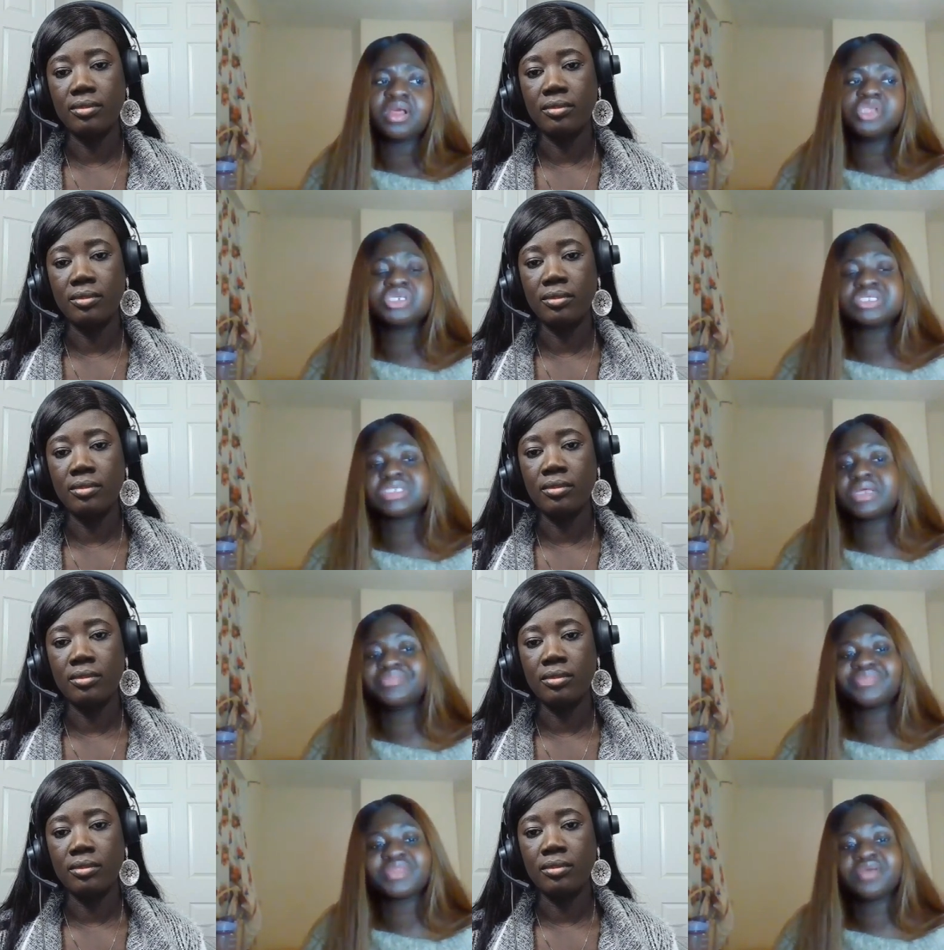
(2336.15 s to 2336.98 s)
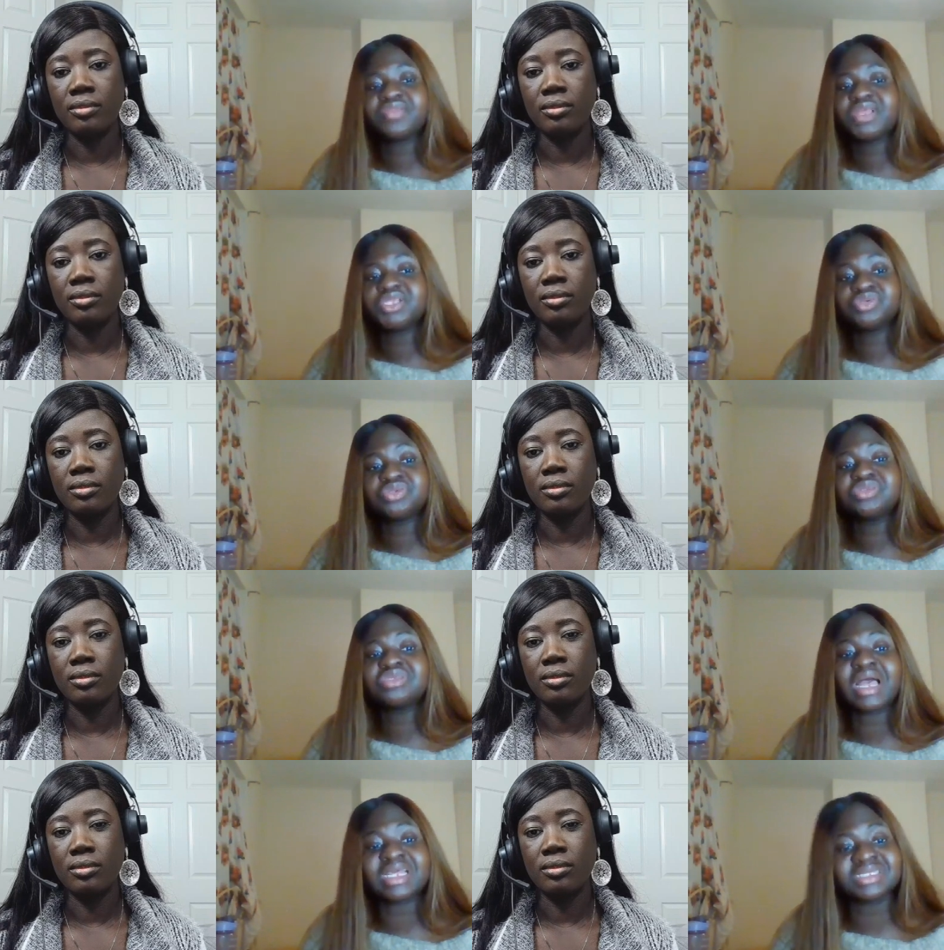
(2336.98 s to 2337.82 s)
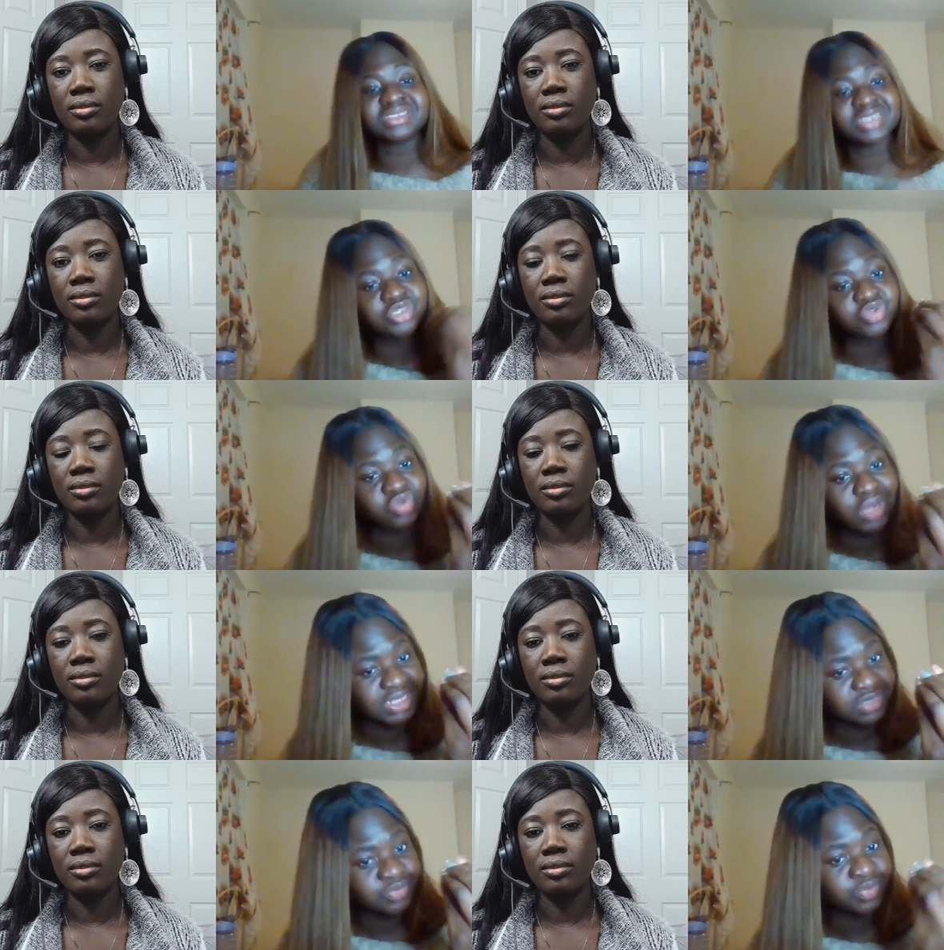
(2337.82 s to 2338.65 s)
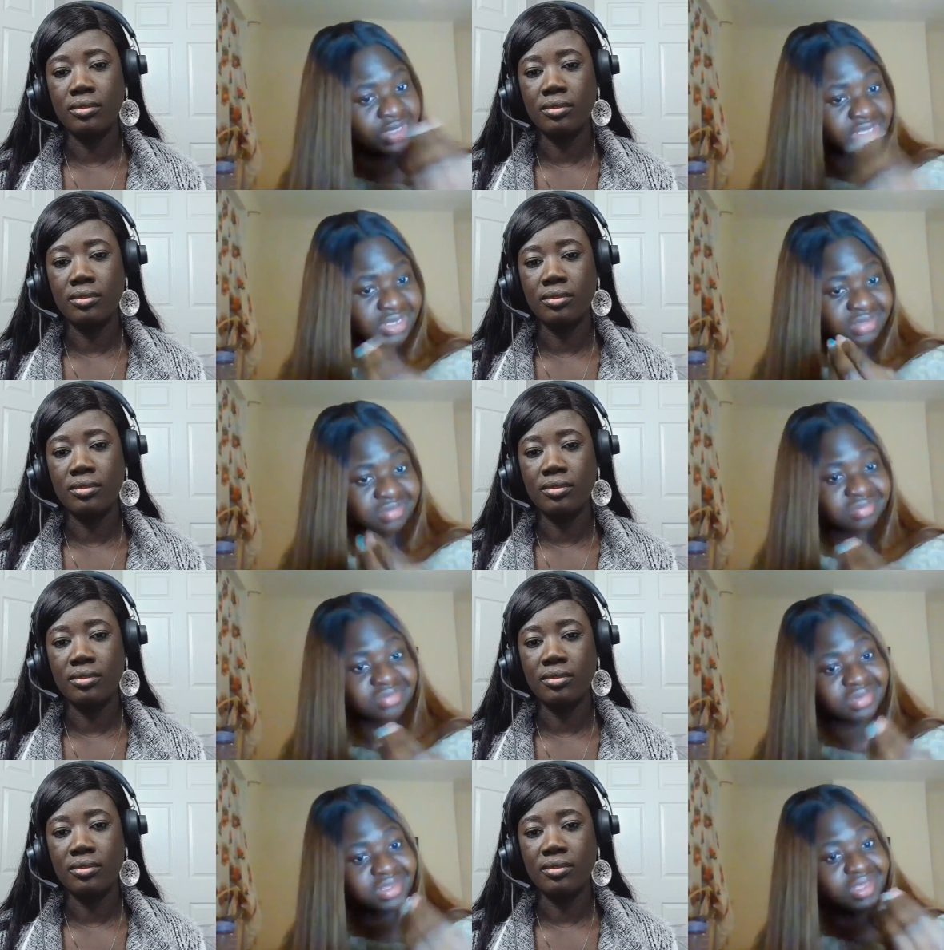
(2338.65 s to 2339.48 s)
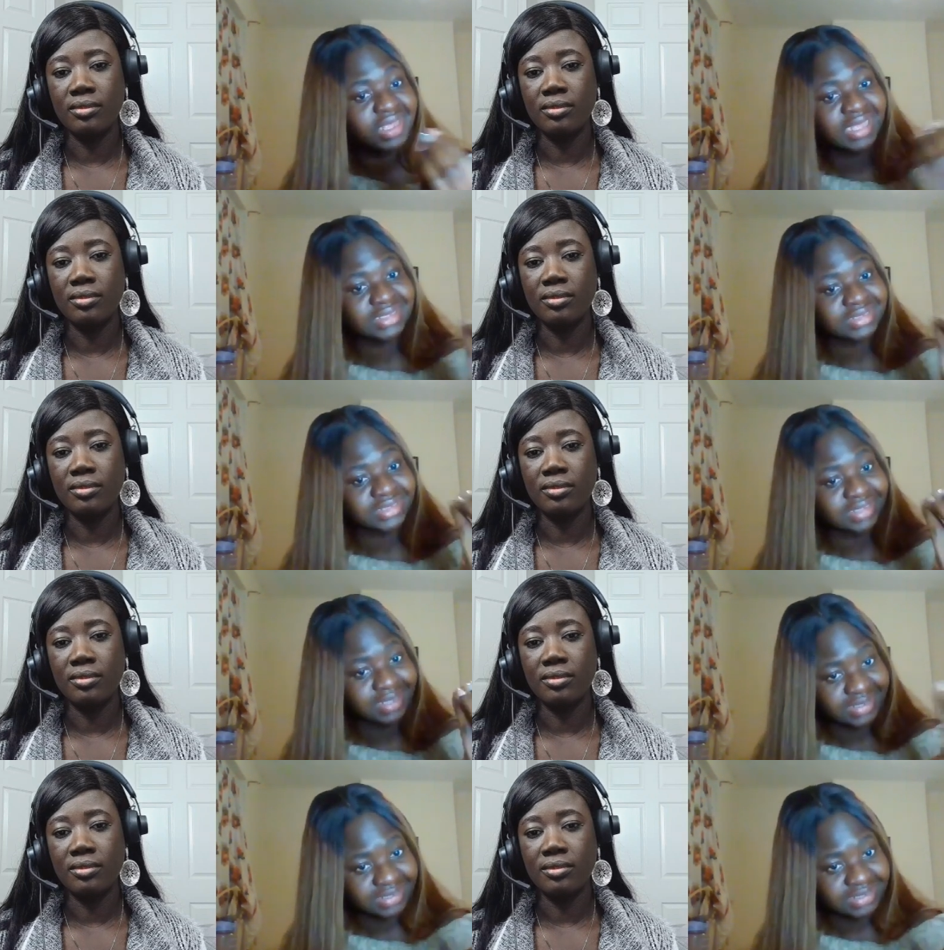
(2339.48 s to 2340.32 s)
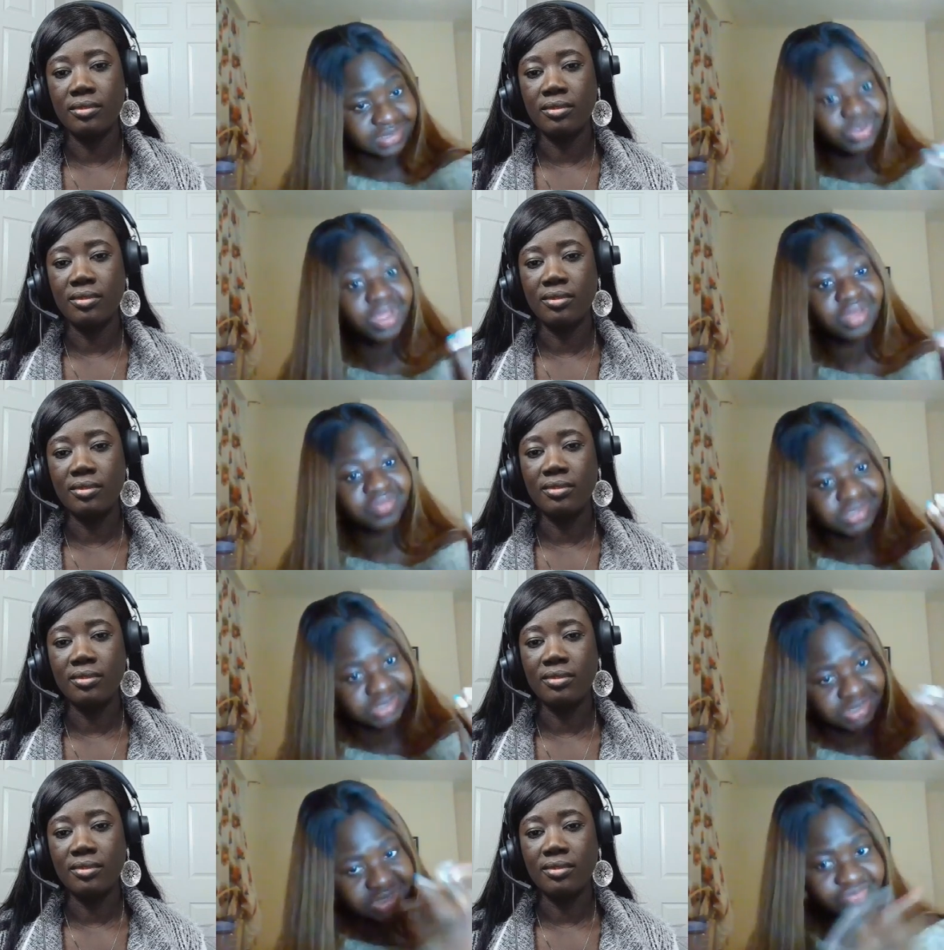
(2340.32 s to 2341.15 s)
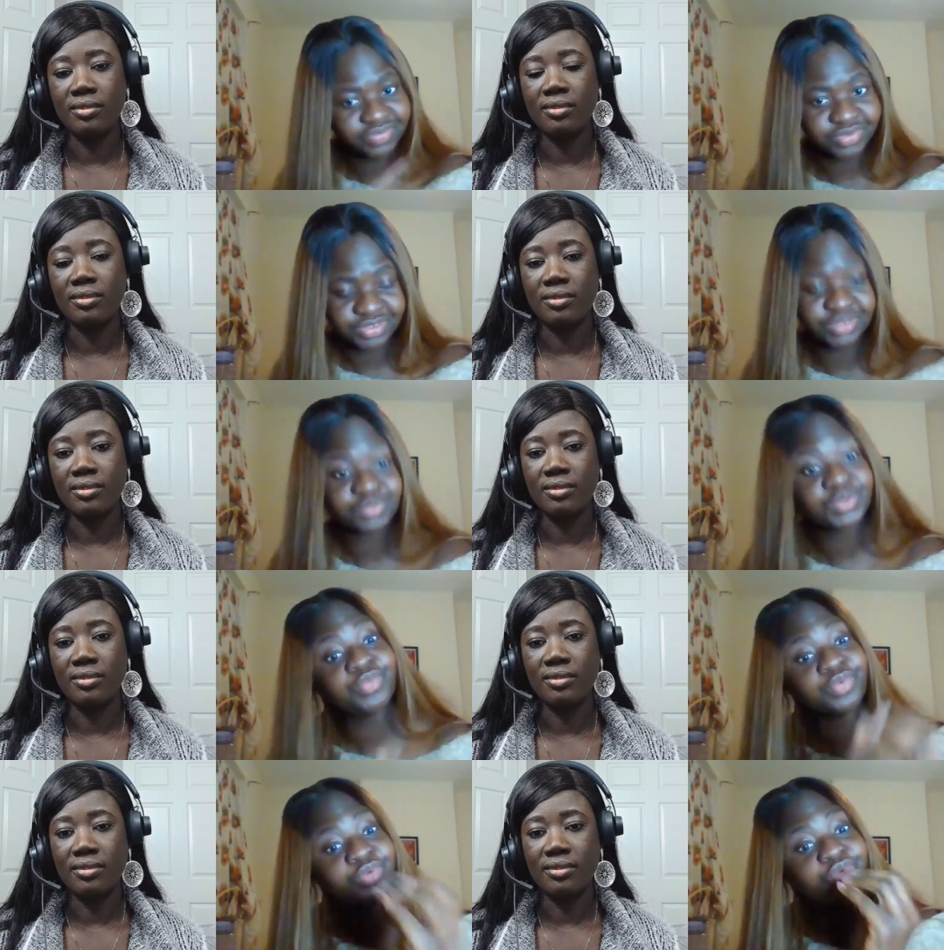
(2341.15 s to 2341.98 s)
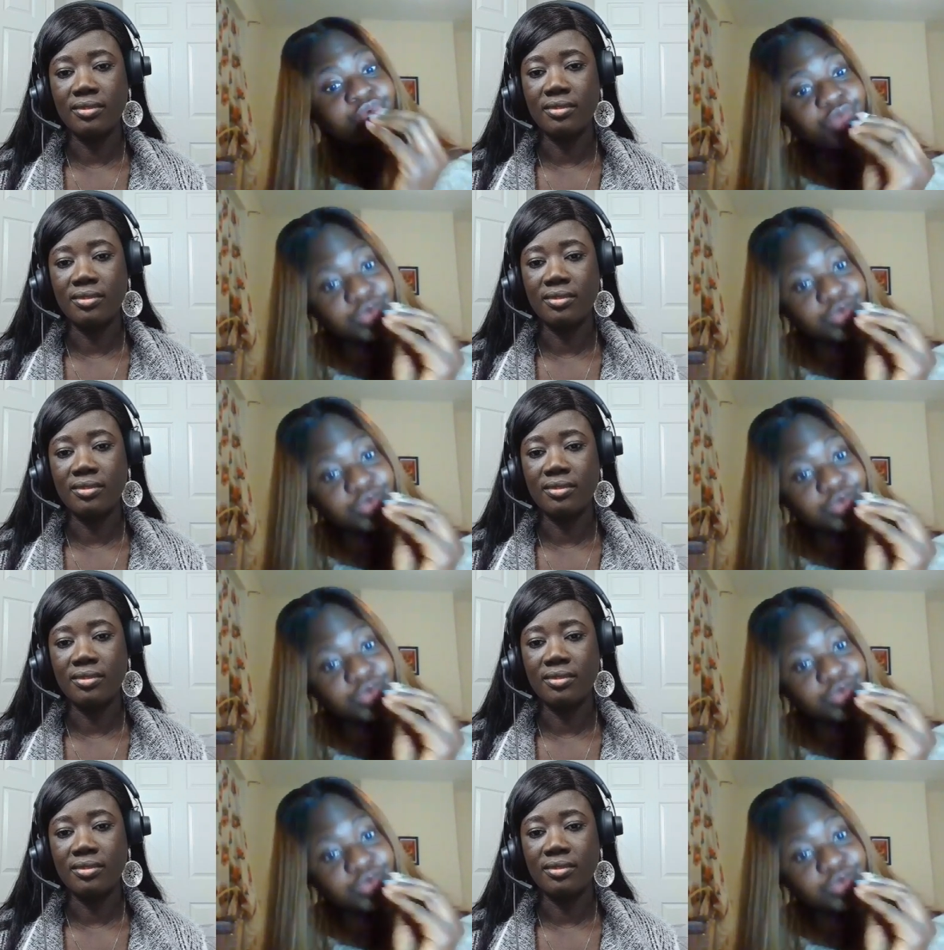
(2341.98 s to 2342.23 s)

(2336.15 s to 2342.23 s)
Speaker 1: Just that, well, Nigeria, as little as booking air tickets, we have agents for it. People don't